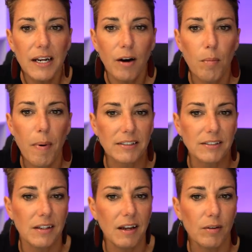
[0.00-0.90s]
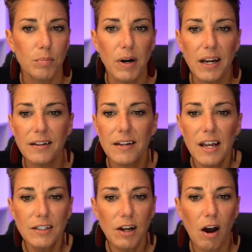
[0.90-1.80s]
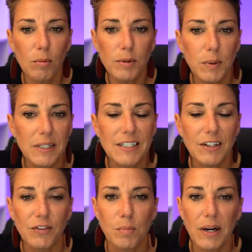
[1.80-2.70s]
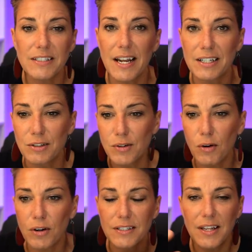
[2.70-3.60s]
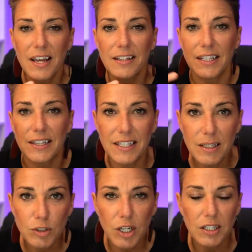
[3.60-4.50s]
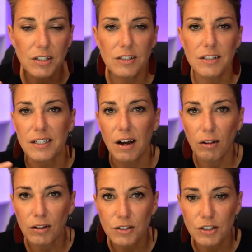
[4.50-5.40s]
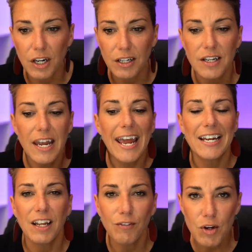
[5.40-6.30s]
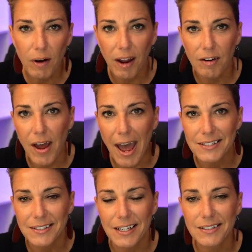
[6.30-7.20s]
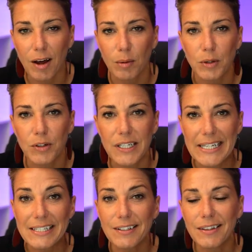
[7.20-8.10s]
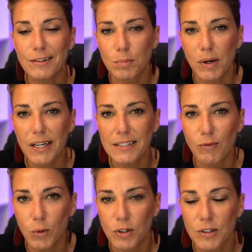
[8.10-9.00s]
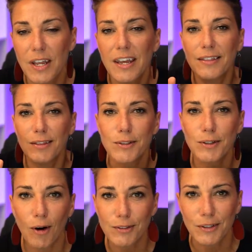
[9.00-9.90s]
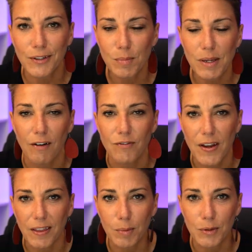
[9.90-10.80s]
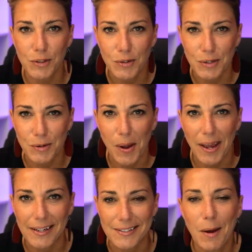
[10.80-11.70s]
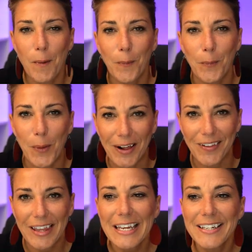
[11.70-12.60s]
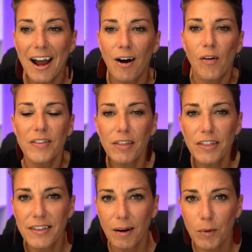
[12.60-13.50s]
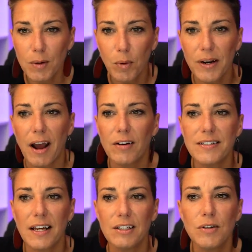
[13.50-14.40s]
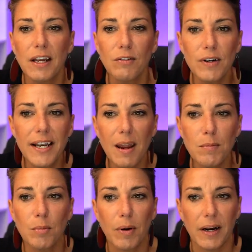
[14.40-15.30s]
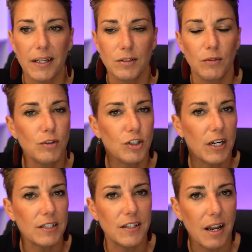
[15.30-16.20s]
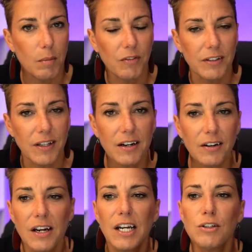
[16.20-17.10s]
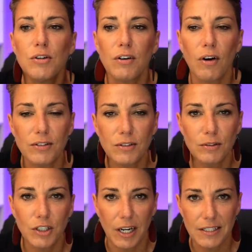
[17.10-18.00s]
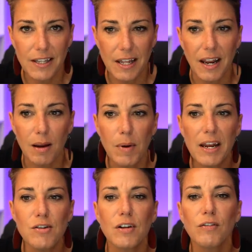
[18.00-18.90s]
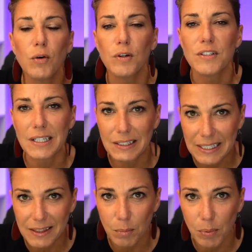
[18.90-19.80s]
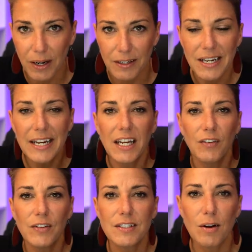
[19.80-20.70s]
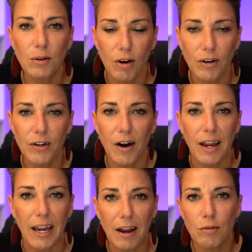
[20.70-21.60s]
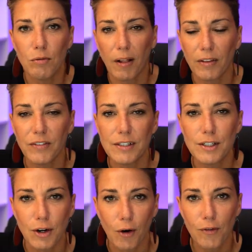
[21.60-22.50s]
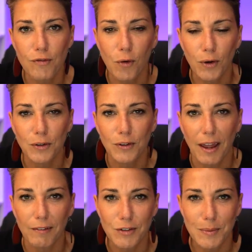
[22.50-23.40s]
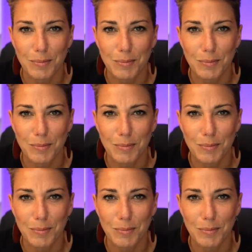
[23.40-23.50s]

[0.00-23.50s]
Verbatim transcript: go back to the other brand, toggle between different brands. And as you notice, the theme changes changes, the colors change, and if you have assets uploaded into those brand folders, those are also going to be available to you as well. Now, the other thing I want to point out is that you can rename your brand. So if you change the name of it later, you can also change that name and you can, of course, delete the brand if it's no longer a relevant show for your live streaming